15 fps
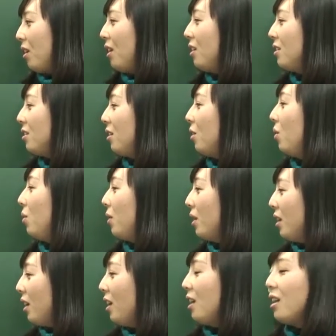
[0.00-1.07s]
it's
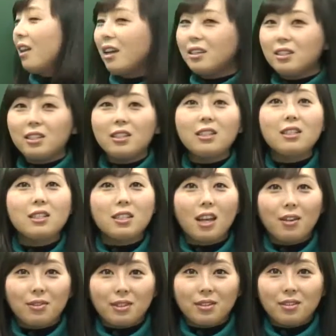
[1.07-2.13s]
already lesson
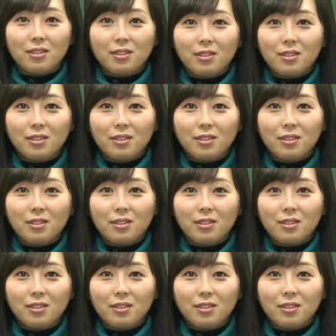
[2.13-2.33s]
7.